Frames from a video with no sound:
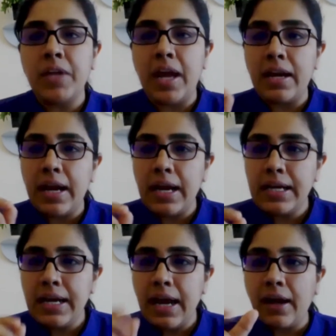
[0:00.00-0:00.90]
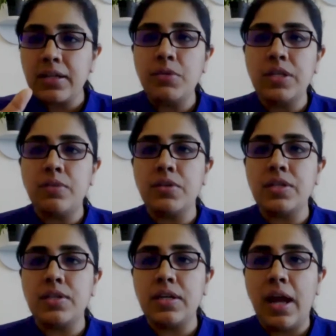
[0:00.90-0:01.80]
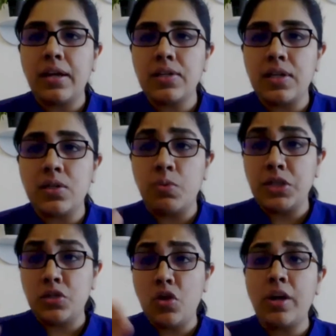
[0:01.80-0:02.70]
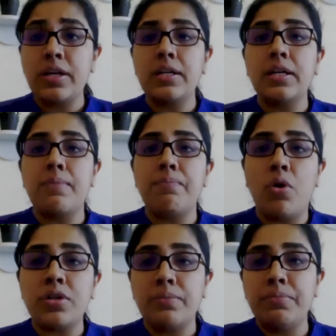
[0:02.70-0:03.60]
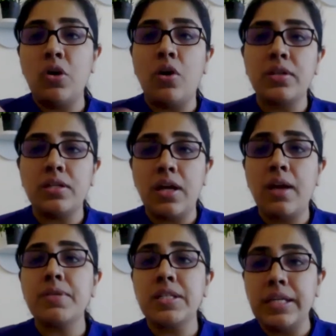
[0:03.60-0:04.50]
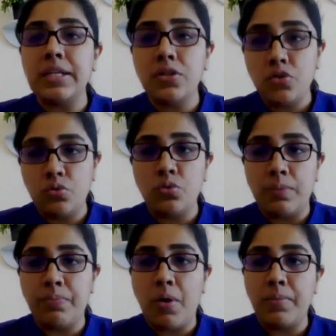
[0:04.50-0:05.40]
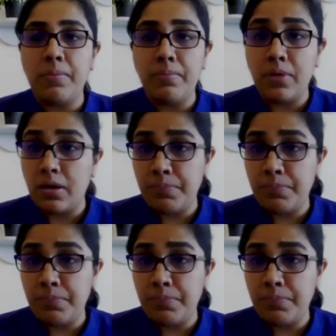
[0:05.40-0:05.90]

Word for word: and any activity which is in access which is not getting aborted beyond the time is leading to the problem uh,